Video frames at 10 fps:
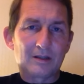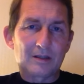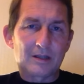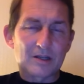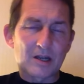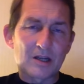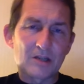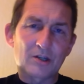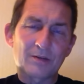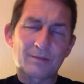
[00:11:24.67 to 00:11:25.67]
his
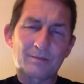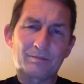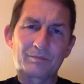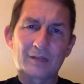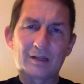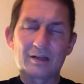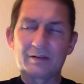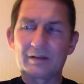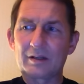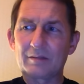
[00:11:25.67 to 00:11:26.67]
age,
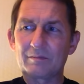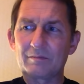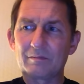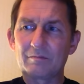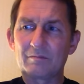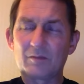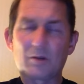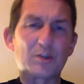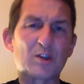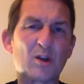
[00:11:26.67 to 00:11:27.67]
living
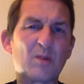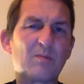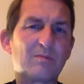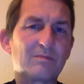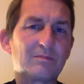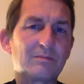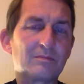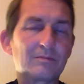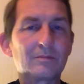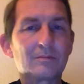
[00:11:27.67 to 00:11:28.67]
on his own.
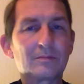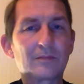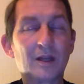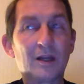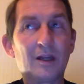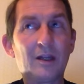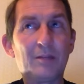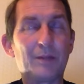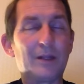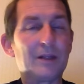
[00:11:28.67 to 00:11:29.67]

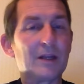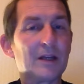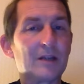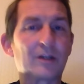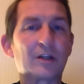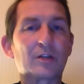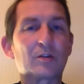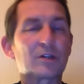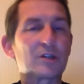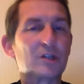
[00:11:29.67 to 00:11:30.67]
He'd been there, done it,
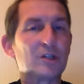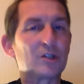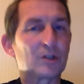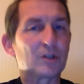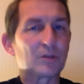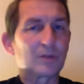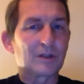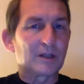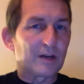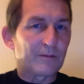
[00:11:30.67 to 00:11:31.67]
got the t shirt with
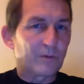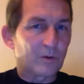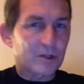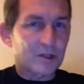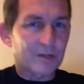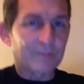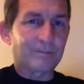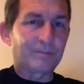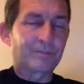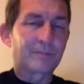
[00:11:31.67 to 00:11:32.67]
the Air Force,
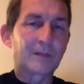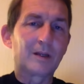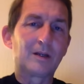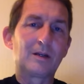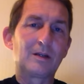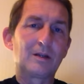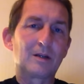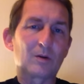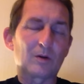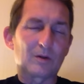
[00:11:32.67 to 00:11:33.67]

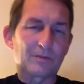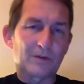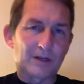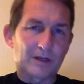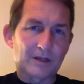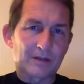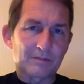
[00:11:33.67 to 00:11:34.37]
qualifying